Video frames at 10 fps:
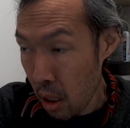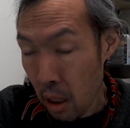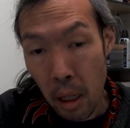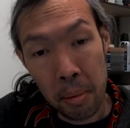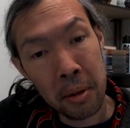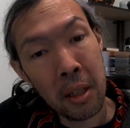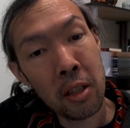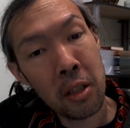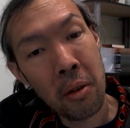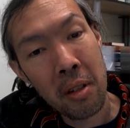Couple things
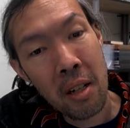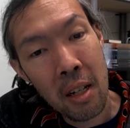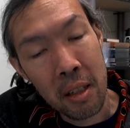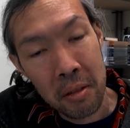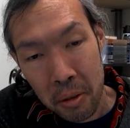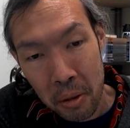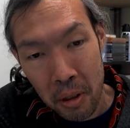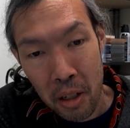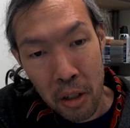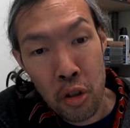going on.
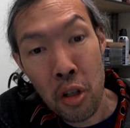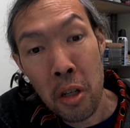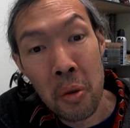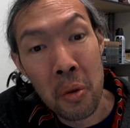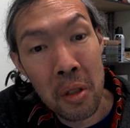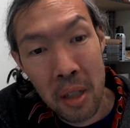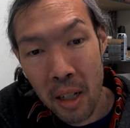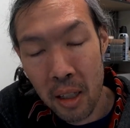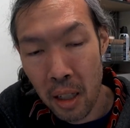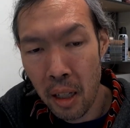Good news.
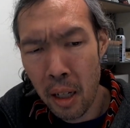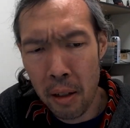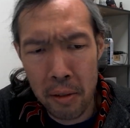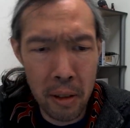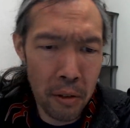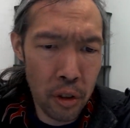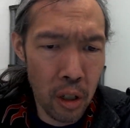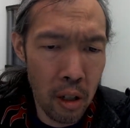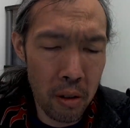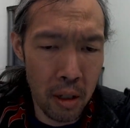The layoffs have
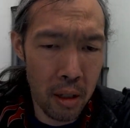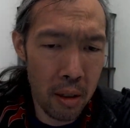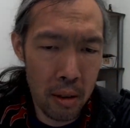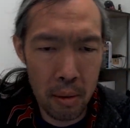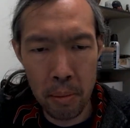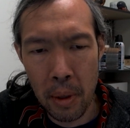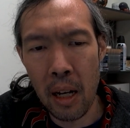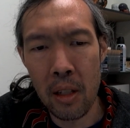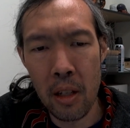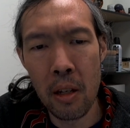started.
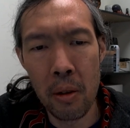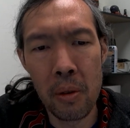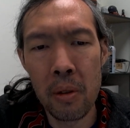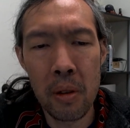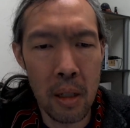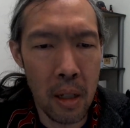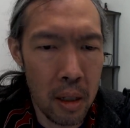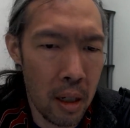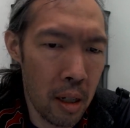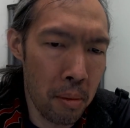Bad news. The
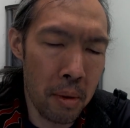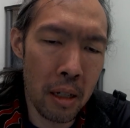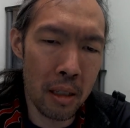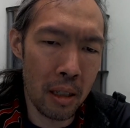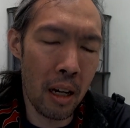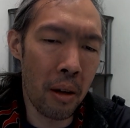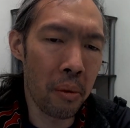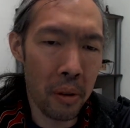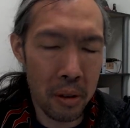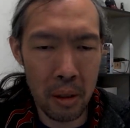economy is a lot
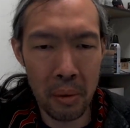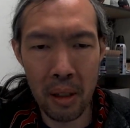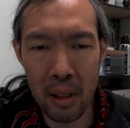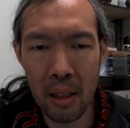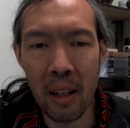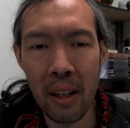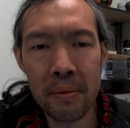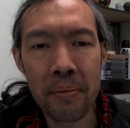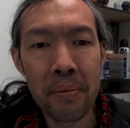worse than we thought.